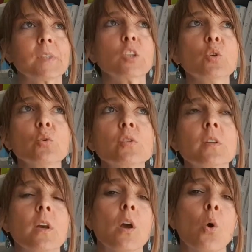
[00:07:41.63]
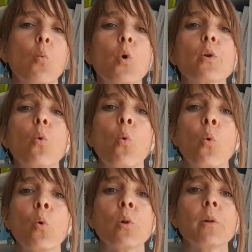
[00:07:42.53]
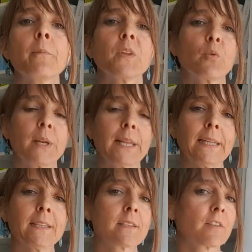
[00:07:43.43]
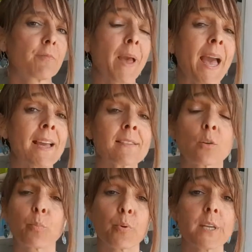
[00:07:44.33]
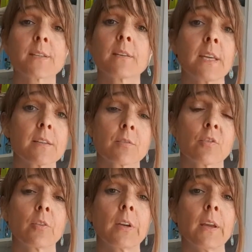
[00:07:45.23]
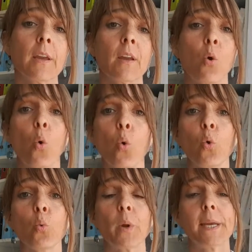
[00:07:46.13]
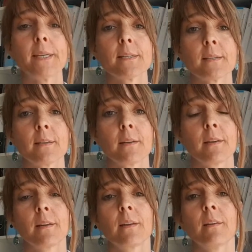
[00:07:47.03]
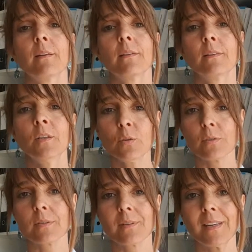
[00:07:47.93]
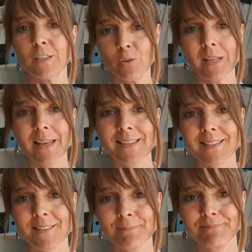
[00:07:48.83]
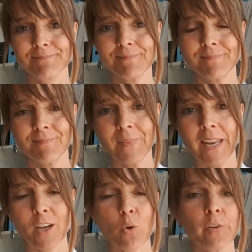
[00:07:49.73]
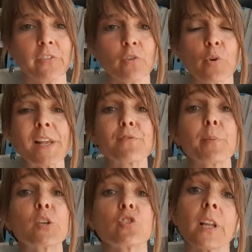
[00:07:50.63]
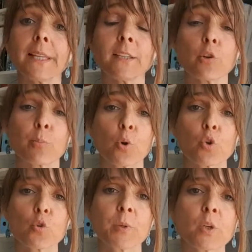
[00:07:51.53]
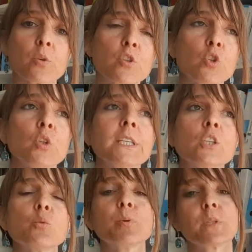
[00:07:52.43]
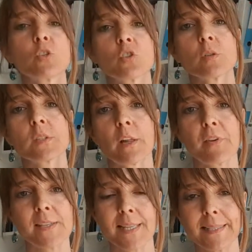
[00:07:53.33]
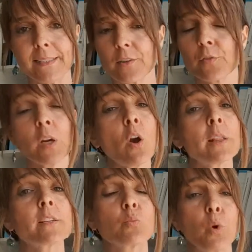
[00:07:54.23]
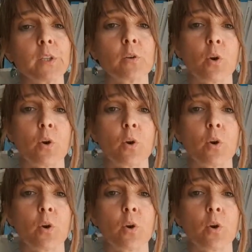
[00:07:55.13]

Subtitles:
use what all the great leaders of past or present history always used and utilized. And I call this the transformational leader approach because you need to position yourself as a leader, regardless what you're